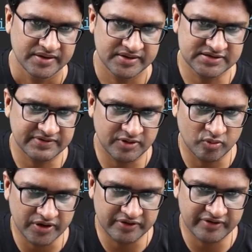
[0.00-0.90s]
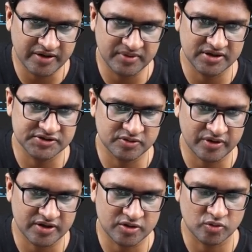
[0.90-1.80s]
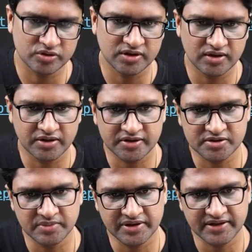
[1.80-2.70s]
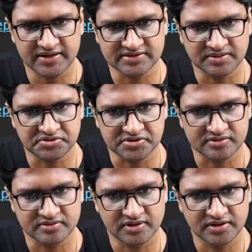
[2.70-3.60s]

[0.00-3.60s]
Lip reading: This, when you go and divide by the 0, can throw the arithmetic exception.